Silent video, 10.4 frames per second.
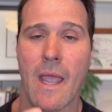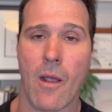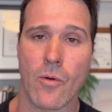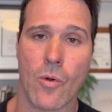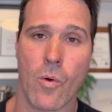
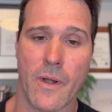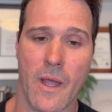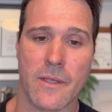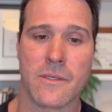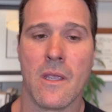outer core
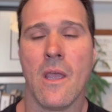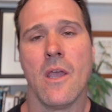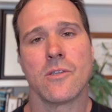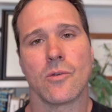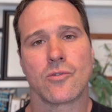does.
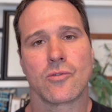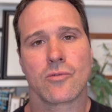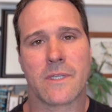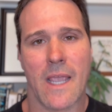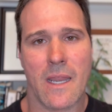So
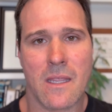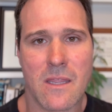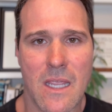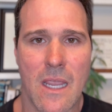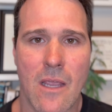getting
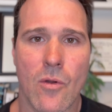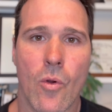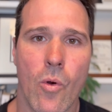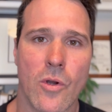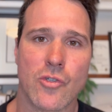the inner
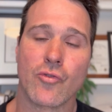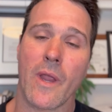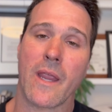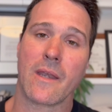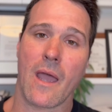core
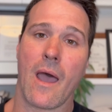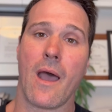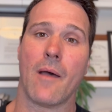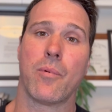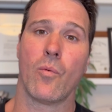trained
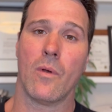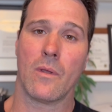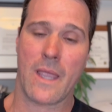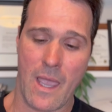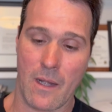up will,
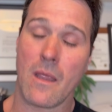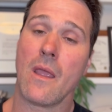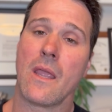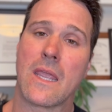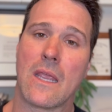again,
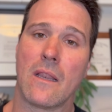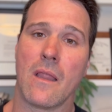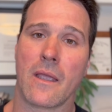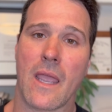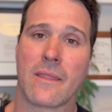
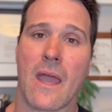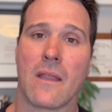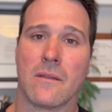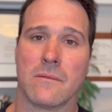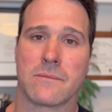elongate
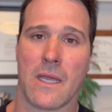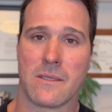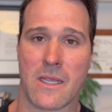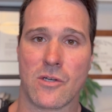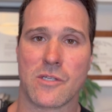that
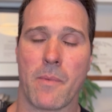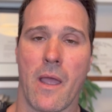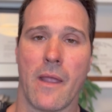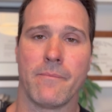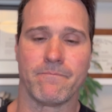inner
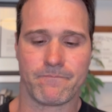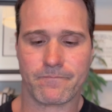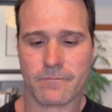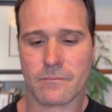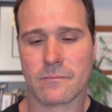spine,
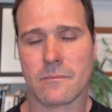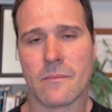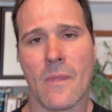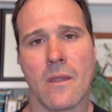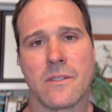
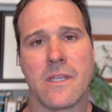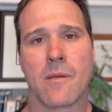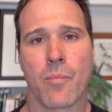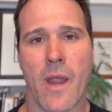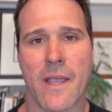
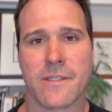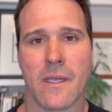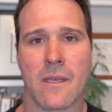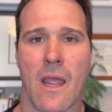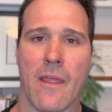decompress
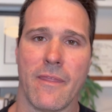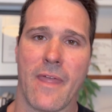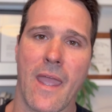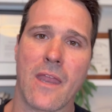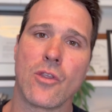it, and
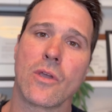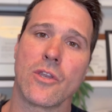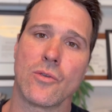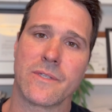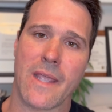then you can
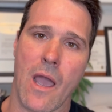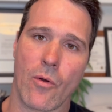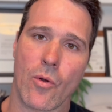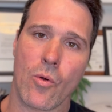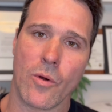use the
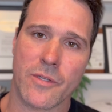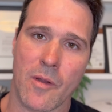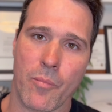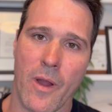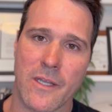outer core to
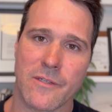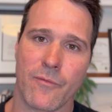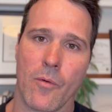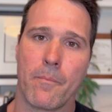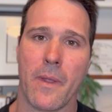compress
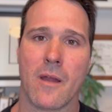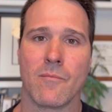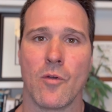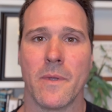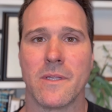for bigger
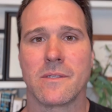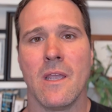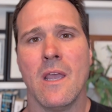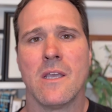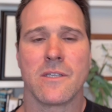movements,
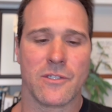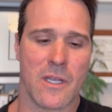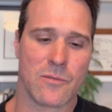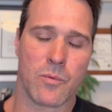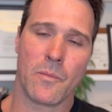such
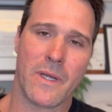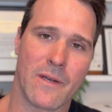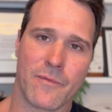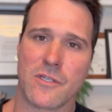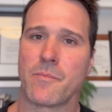as when we need
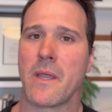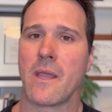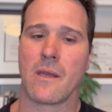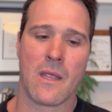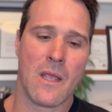it for
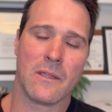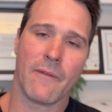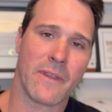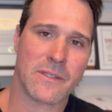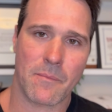speed,
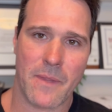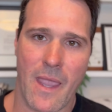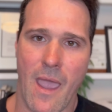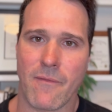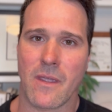lifting something
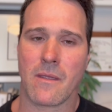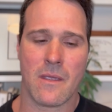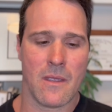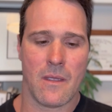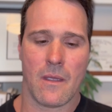heavy,
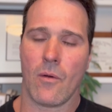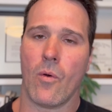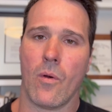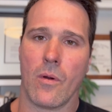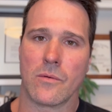
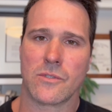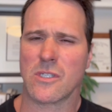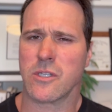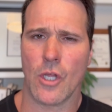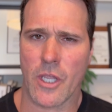or
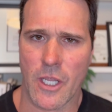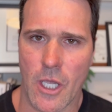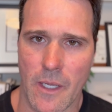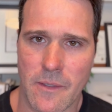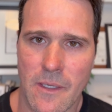just looking
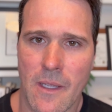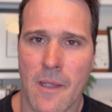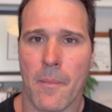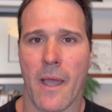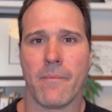good.
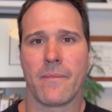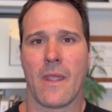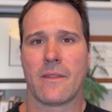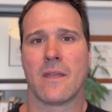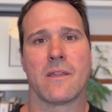But
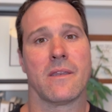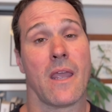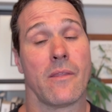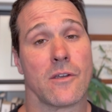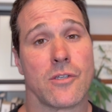at the end of the
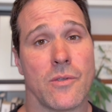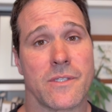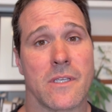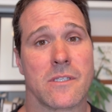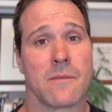day, they're 2
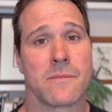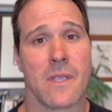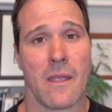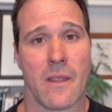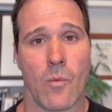systems
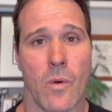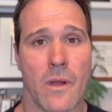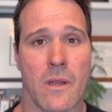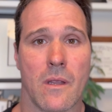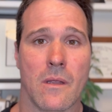and they
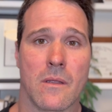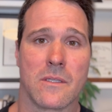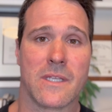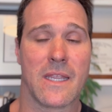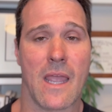work
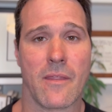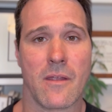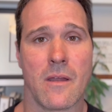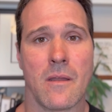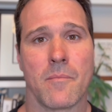
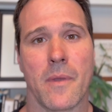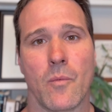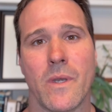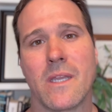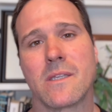together, but
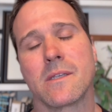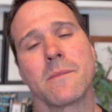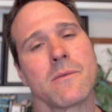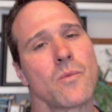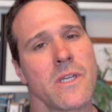
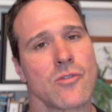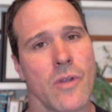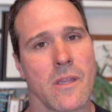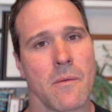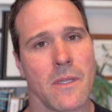sometimes we need to
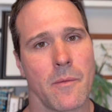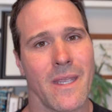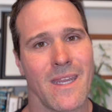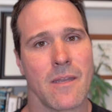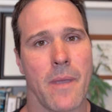train them a little
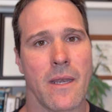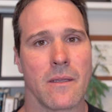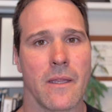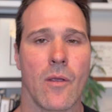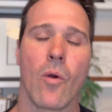bit
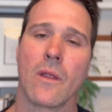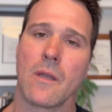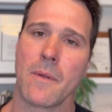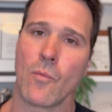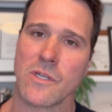independently or a
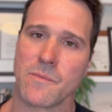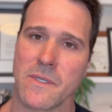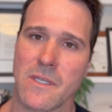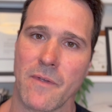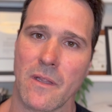little bit more
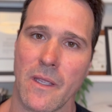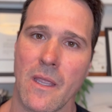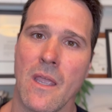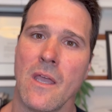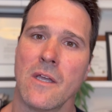specifically
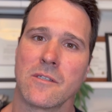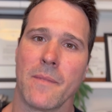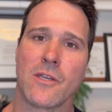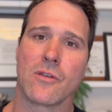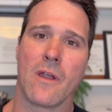to
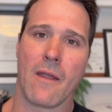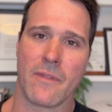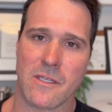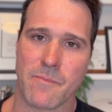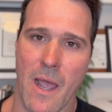make sure
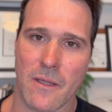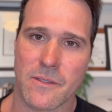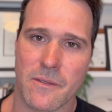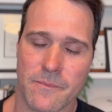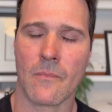everything's balanced.